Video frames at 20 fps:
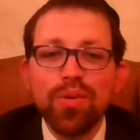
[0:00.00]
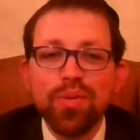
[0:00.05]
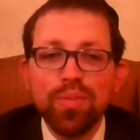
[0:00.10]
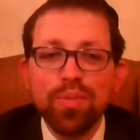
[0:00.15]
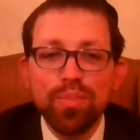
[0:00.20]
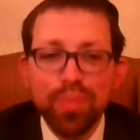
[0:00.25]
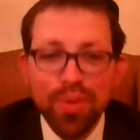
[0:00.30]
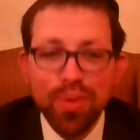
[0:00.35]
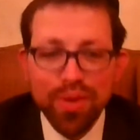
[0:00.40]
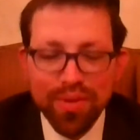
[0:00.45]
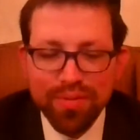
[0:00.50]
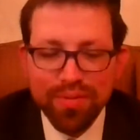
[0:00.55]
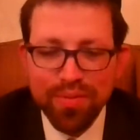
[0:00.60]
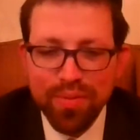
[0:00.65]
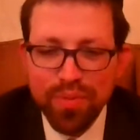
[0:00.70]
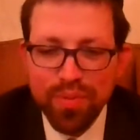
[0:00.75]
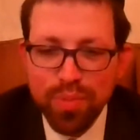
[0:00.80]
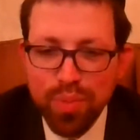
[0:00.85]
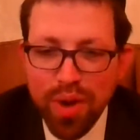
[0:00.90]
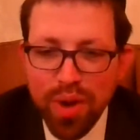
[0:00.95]
book of
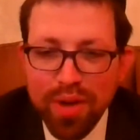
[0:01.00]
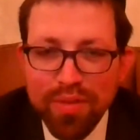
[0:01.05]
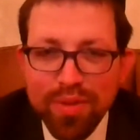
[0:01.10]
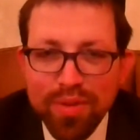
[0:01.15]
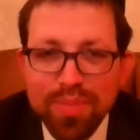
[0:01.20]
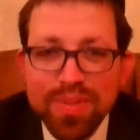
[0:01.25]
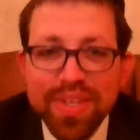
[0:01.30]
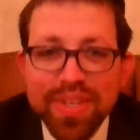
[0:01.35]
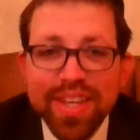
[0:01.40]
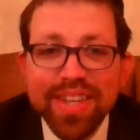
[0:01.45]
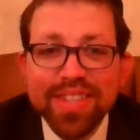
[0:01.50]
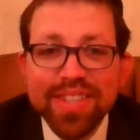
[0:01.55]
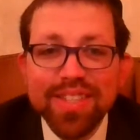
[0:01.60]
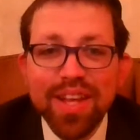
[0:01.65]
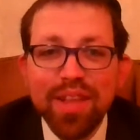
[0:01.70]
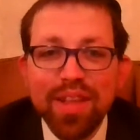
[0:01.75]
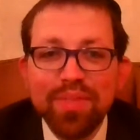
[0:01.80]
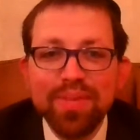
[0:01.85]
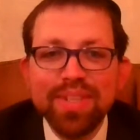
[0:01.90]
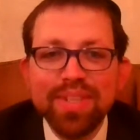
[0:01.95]
Proverbs, King
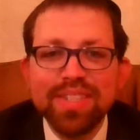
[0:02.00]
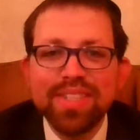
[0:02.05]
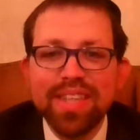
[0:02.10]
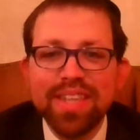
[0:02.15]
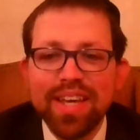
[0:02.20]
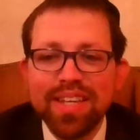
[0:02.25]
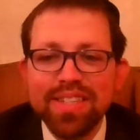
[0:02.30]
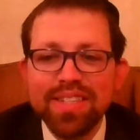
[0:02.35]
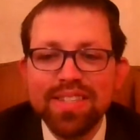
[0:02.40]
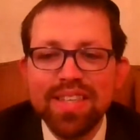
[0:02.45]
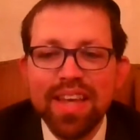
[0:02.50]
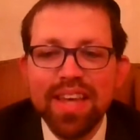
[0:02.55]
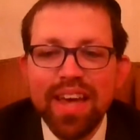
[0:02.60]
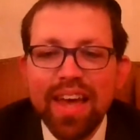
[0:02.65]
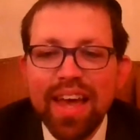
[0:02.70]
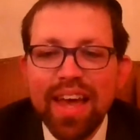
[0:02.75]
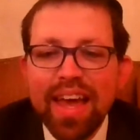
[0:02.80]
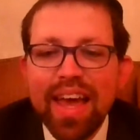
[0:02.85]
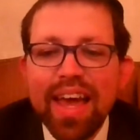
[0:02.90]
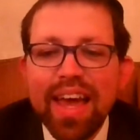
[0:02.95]
Solomon says,
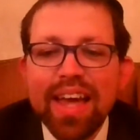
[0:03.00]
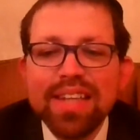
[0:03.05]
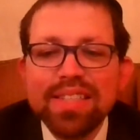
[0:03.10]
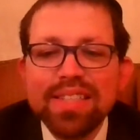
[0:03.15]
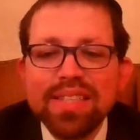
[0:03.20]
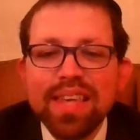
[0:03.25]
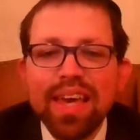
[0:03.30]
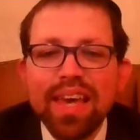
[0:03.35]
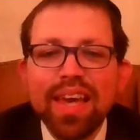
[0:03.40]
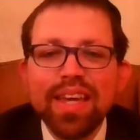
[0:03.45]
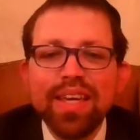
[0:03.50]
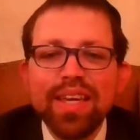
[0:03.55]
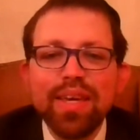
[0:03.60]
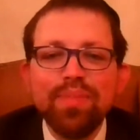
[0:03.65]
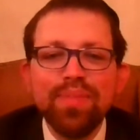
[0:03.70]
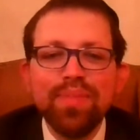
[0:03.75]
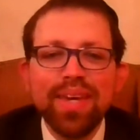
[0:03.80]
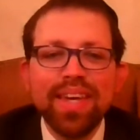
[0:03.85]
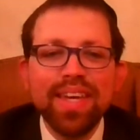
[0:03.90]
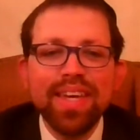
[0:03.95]
Etz
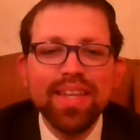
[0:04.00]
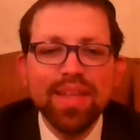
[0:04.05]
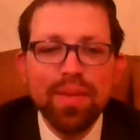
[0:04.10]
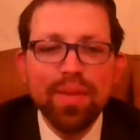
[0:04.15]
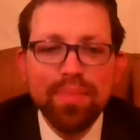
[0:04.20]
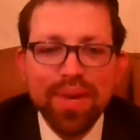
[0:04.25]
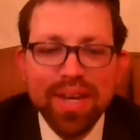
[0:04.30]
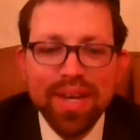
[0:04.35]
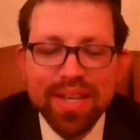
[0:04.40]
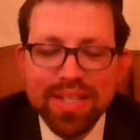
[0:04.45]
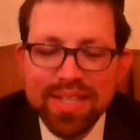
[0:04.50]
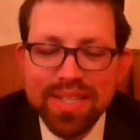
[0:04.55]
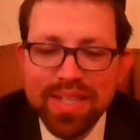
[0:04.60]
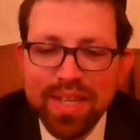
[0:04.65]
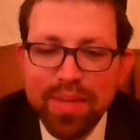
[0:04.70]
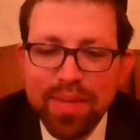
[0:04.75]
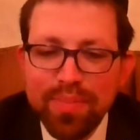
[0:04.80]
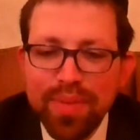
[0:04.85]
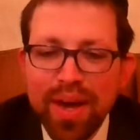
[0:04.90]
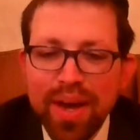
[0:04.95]
chaim hi
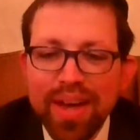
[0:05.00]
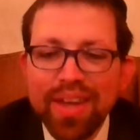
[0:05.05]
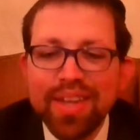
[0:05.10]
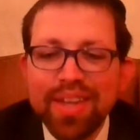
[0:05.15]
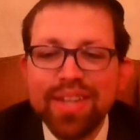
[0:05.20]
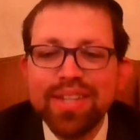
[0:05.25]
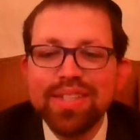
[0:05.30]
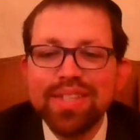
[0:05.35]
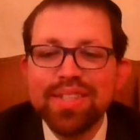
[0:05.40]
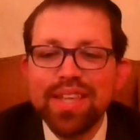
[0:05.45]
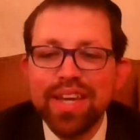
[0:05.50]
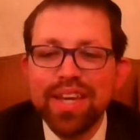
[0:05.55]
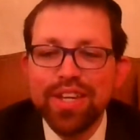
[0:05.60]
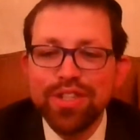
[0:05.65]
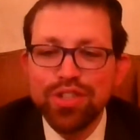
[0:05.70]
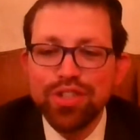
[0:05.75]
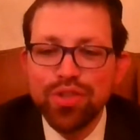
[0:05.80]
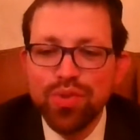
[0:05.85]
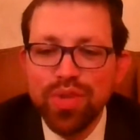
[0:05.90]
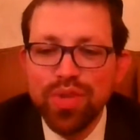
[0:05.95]
lamachazikim ba. It is a
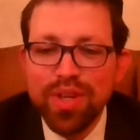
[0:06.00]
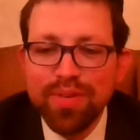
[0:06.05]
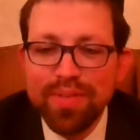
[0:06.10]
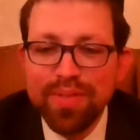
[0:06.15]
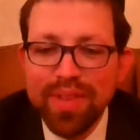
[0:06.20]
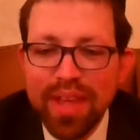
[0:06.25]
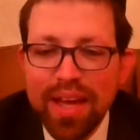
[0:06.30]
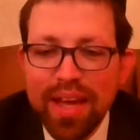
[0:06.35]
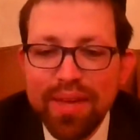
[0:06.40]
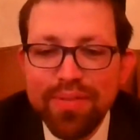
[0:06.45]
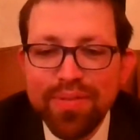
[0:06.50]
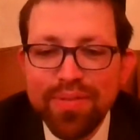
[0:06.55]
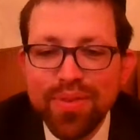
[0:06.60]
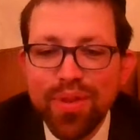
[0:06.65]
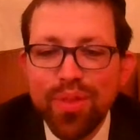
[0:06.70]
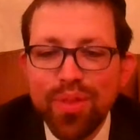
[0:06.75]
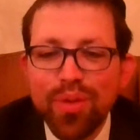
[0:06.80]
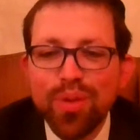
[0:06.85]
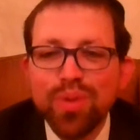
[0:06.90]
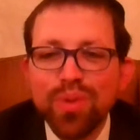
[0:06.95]
tree of life
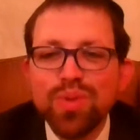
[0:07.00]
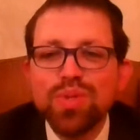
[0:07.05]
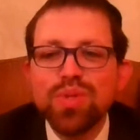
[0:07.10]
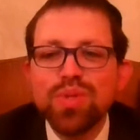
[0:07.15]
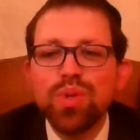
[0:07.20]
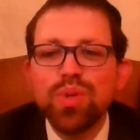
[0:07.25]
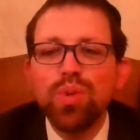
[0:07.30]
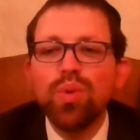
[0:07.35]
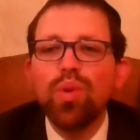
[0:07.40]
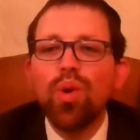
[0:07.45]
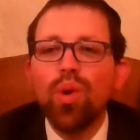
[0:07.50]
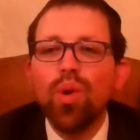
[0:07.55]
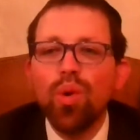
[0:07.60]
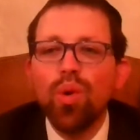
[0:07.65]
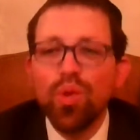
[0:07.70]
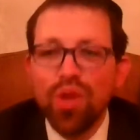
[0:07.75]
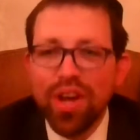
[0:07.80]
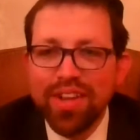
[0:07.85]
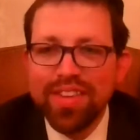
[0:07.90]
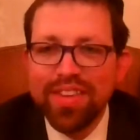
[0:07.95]
to those who
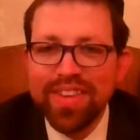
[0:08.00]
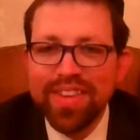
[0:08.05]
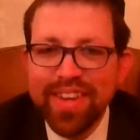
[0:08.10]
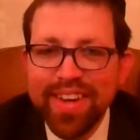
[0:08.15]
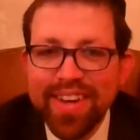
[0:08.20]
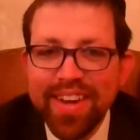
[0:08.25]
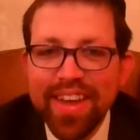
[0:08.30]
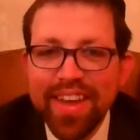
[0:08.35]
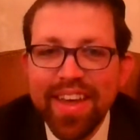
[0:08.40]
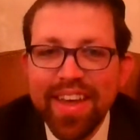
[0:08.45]
hold on to it.